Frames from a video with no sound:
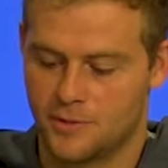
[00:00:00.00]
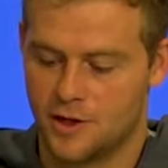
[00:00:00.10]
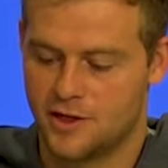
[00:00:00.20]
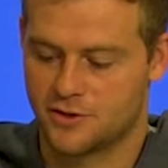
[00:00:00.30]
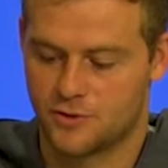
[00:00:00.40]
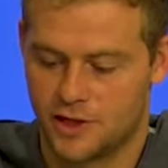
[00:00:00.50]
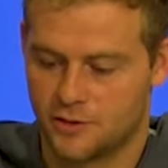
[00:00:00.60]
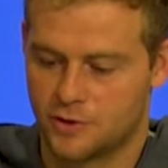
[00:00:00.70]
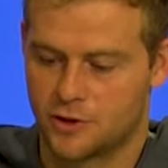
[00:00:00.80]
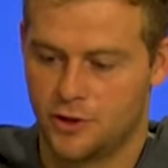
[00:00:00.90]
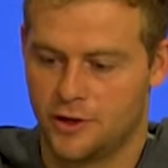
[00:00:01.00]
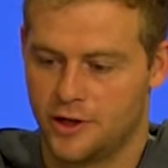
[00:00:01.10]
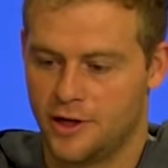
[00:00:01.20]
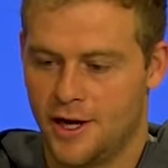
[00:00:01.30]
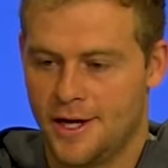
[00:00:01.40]
You know, he's a really good
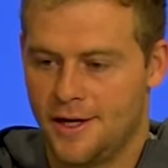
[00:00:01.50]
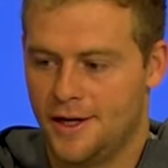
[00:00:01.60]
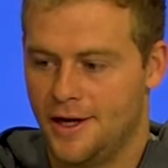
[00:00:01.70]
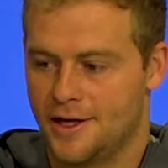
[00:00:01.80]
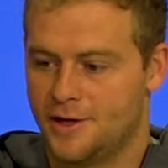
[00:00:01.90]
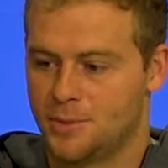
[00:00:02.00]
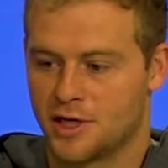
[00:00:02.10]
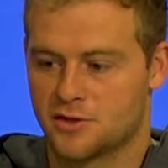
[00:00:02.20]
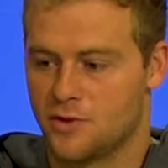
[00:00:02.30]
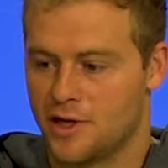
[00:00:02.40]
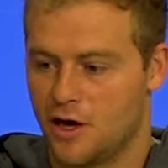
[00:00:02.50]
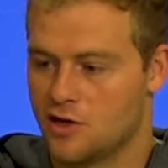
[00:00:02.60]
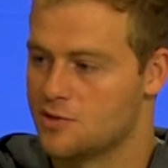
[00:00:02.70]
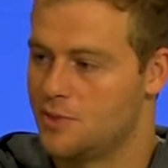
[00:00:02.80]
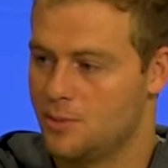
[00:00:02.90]
recruiter. He brings really
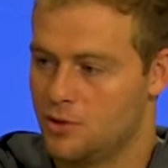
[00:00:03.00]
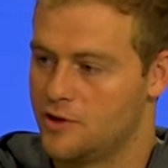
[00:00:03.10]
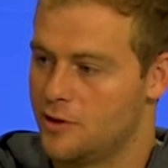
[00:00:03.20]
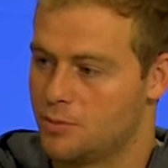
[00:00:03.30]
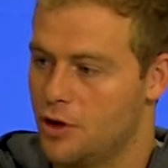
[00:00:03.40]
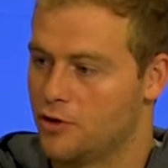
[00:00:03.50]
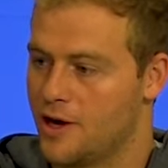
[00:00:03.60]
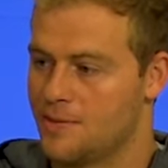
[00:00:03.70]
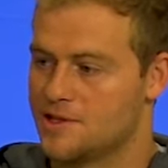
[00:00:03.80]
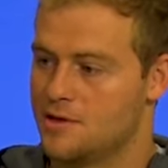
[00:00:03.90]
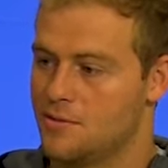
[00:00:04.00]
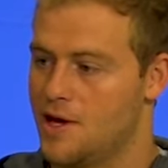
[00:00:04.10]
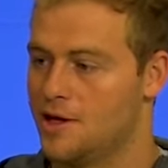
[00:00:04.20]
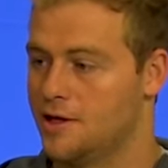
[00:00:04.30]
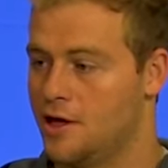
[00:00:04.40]
awesome people into the program. That's something
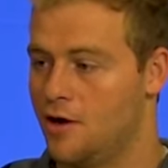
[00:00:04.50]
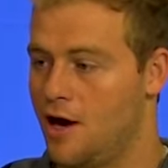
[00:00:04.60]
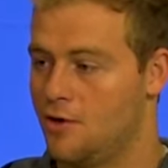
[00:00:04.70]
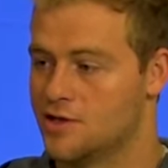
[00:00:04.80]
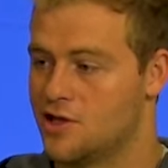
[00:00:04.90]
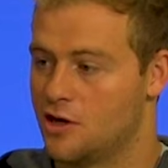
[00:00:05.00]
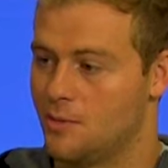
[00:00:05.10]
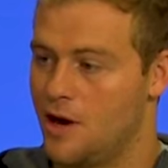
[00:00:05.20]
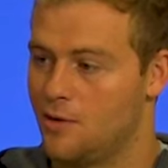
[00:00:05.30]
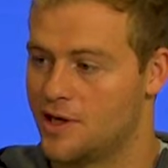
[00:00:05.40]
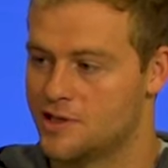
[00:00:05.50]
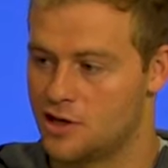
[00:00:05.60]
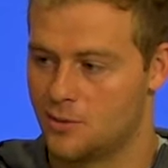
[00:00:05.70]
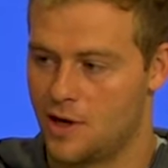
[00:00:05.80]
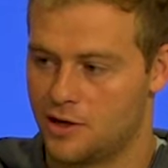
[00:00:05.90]
that, you know, I always talk about when I
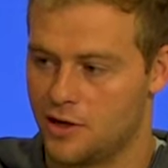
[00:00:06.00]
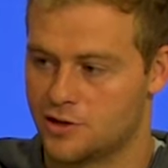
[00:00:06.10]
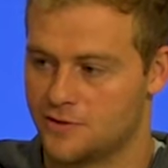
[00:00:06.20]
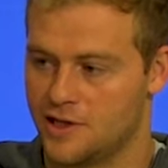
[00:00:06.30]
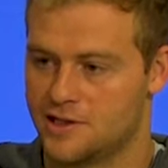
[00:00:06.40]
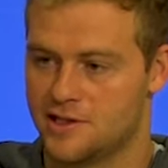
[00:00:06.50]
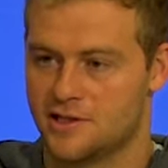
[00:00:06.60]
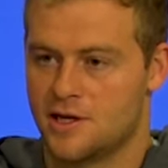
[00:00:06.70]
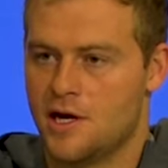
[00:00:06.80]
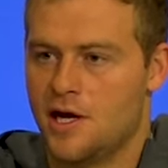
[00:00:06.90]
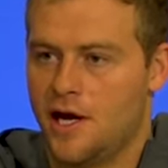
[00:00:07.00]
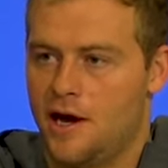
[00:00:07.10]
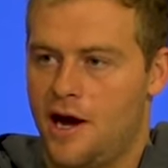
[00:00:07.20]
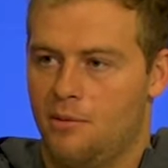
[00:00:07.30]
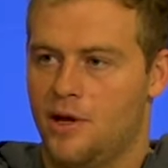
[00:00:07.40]
talk about Coach Fritz is, you
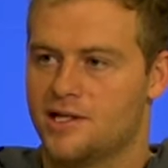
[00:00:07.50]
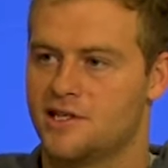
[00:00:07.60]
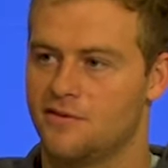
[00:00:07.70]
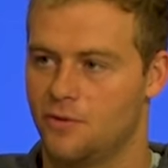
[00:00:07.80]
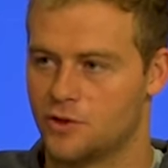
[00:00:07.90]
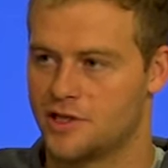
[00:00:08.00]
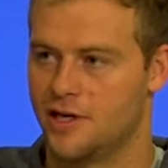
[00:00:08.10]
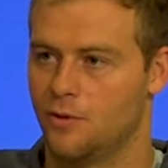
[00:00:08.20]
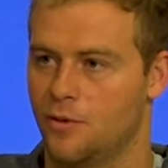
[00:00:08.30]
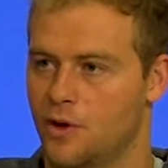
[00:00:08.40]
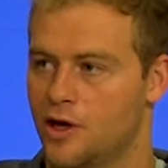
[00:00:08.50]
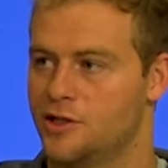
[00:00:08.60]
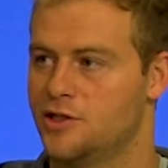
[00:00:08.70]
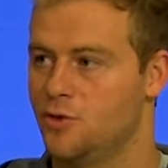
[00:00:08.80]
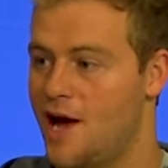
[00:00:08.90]
know, how blessed and fortunate we were
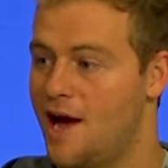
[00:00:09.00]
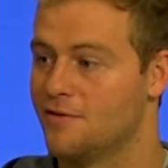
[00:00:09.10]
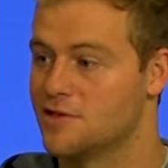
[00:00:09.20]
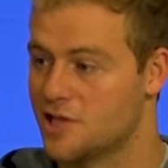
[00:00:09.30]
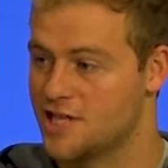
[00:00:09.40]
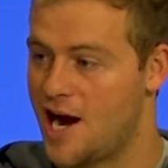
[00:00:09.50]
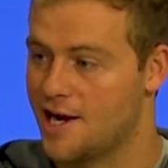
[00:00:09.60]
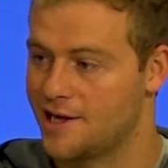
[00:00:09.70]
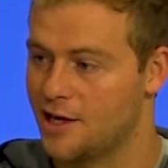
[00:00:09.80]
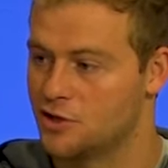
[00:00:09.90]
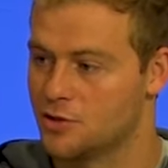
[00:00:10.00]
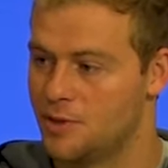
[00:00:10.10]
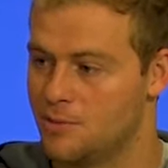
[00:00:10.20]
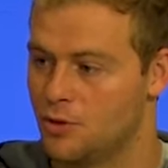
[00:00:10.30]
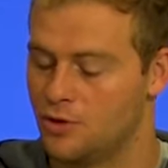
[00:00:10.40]
to have such high character
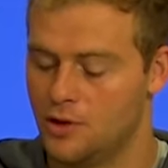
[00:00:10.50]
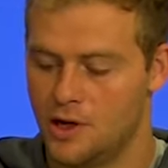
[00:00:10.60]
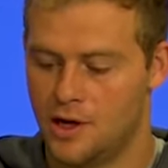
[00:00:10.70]
people.